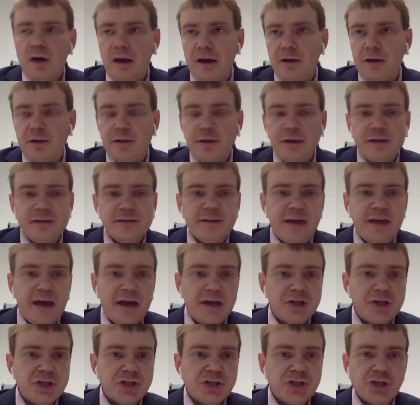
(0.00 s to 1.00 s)

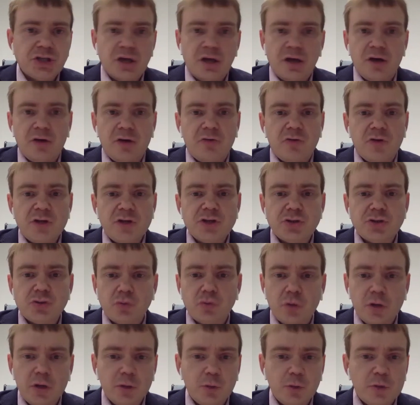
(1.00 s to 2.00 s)
Zcash
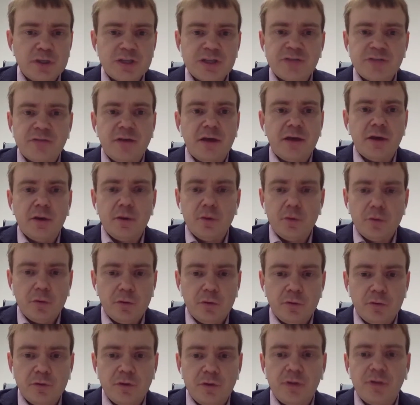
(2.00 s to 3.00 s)
ritual, which they use
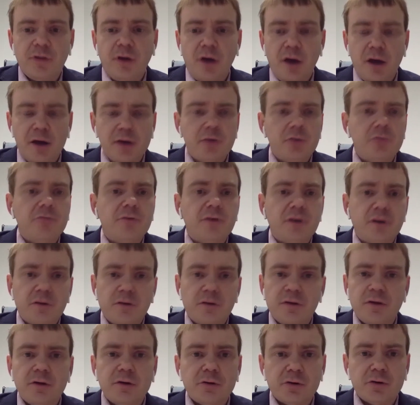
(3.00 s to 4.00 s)
to decide on
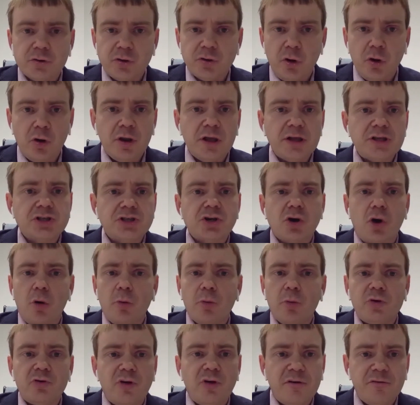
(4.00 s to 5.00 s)
their zero knowledge
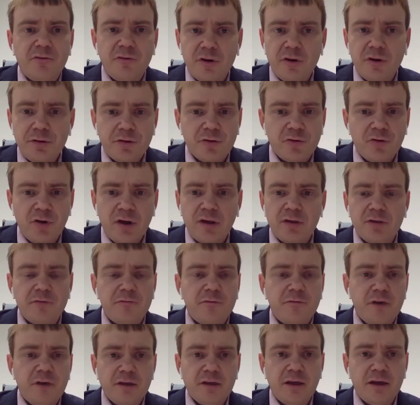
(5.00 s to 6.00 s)
common reference strings
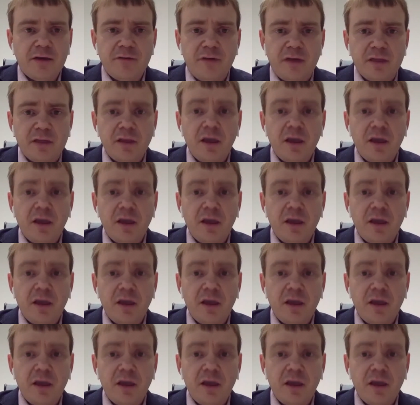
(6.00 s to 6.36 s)
and things like